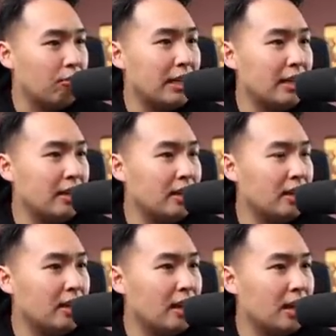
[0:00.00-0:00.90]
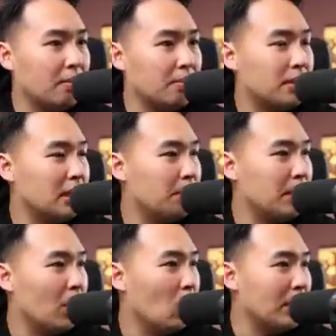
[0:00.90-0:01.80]
reading um,
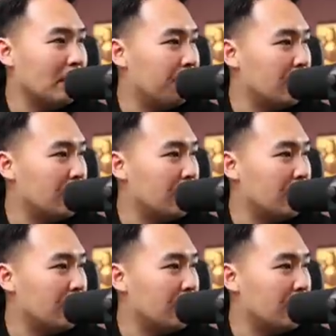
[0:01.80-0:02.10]
CBOE